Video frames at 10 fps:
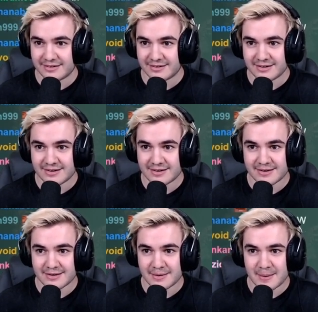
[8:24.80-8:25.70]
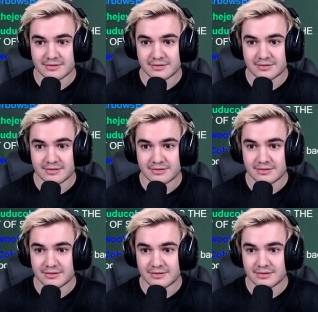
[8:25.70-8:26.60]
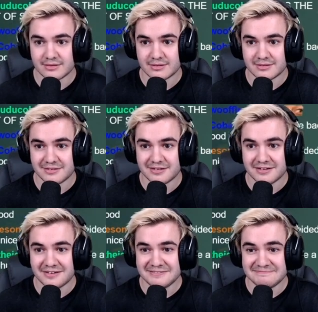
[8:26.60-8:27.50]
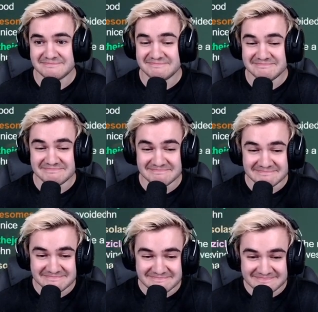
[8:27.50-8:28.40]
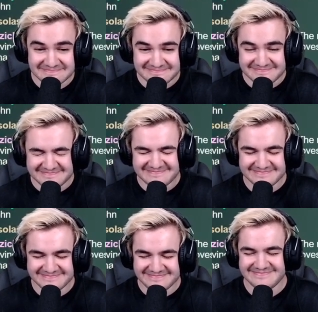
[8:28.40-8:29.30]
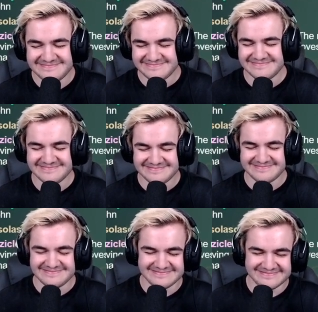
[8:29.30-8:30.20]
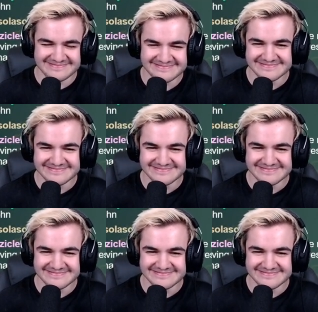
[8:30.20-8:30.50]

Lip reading: No one is speaking in this clip.